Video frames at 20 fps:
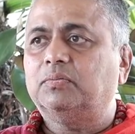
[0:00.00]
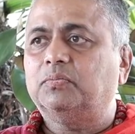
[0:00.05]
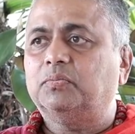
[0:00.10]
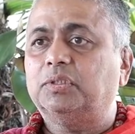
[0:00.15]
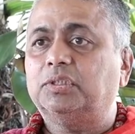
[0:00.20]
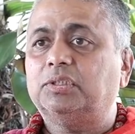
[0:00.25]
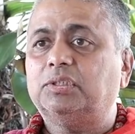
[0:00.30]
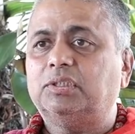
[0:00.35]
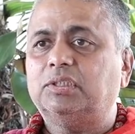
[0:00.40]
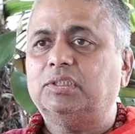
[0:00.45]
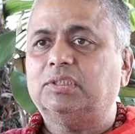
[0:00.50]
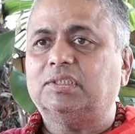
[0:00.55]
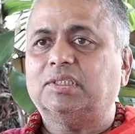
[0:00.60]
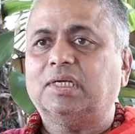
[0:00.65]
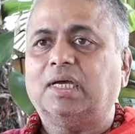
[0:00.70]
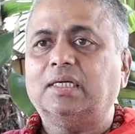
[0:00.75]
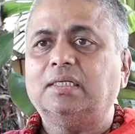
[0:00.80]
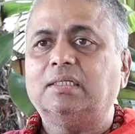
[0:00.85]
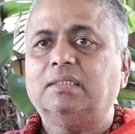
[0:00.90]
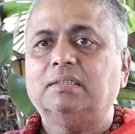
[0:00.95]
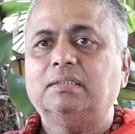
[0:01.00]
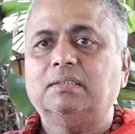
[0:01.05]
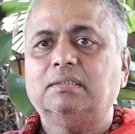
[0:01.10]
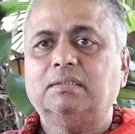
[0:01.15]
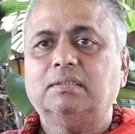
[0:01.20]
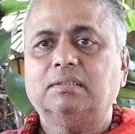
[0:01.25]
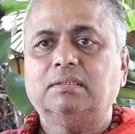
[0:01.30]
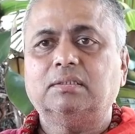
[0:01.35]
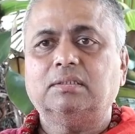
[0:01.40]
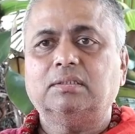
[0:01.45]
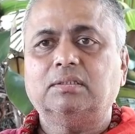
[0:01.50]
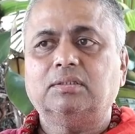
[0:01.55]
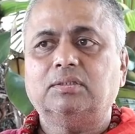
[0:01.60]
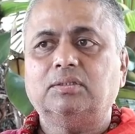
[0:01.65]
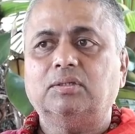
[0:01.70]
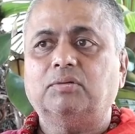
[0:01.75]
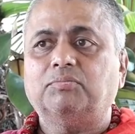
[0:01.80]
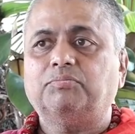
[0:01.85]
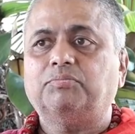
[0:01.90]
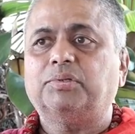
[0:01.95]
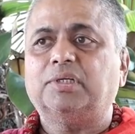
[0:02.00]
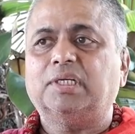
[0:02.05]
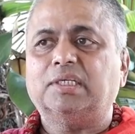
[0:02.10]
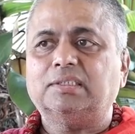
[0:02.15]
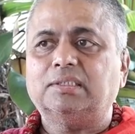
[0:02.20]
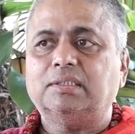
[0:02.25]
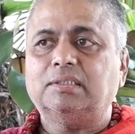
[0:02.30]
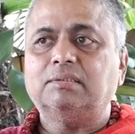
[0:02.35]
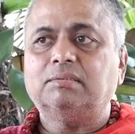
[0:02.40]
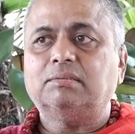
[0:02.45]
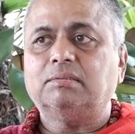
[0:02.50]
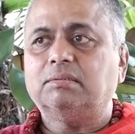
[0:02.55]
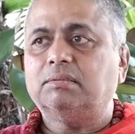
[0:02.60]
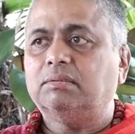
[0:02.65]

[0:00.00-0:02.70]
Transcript: which decide your present